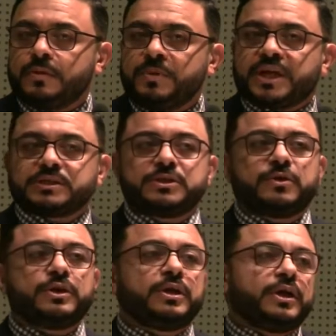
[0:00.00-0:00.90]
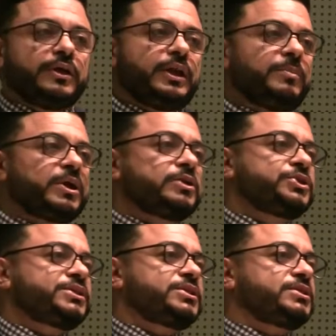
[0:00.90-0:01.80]
Because, you know, the American
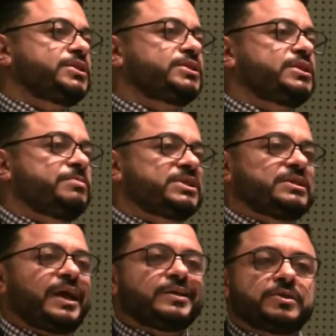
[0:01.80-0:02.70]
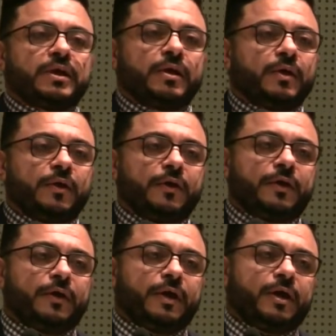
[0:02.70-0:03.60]
justice system is not
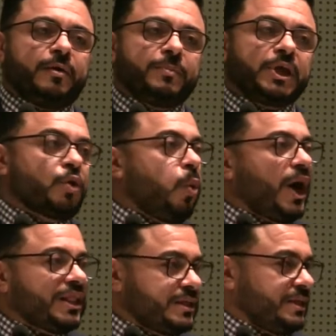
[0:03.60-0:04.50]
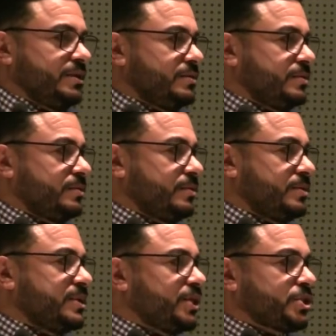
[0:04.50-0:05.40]
uh, equality.
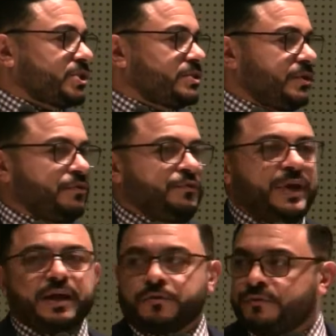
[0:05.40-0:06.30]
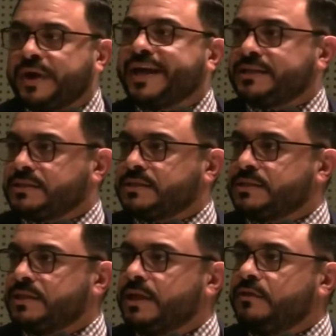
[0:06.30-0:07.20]
It's not just a fair
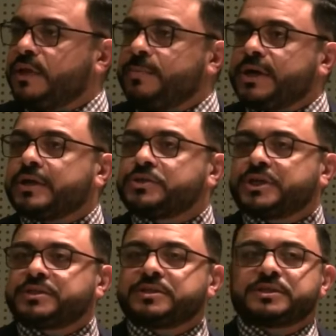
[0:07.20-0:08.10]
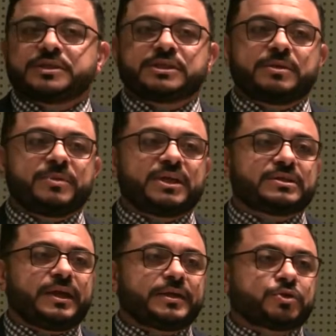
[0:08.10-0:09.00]
fight. The American justice system
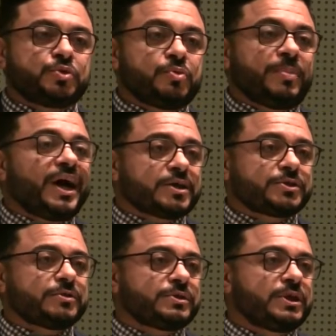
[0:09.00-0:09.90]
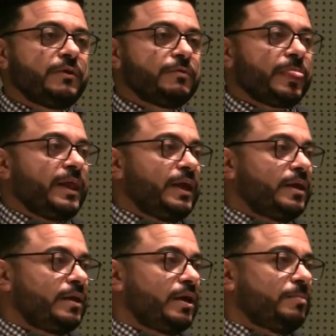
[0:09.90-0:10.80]
is like two boxers
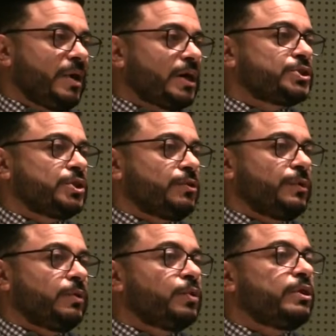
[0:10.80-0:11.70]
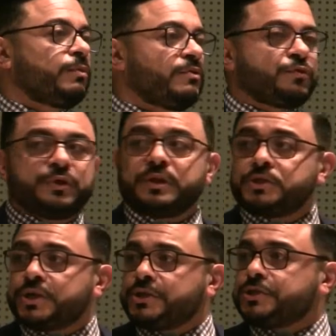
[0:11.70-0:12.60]
in a boxing ring with a referee.
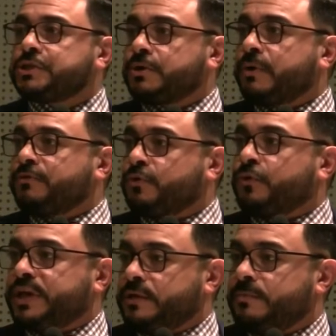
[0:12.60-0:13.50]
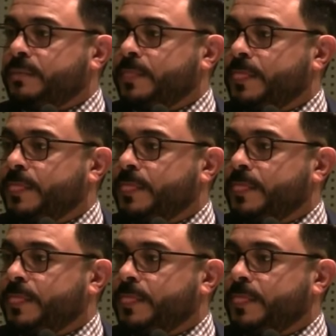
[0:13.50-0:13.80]
The judge is a referee.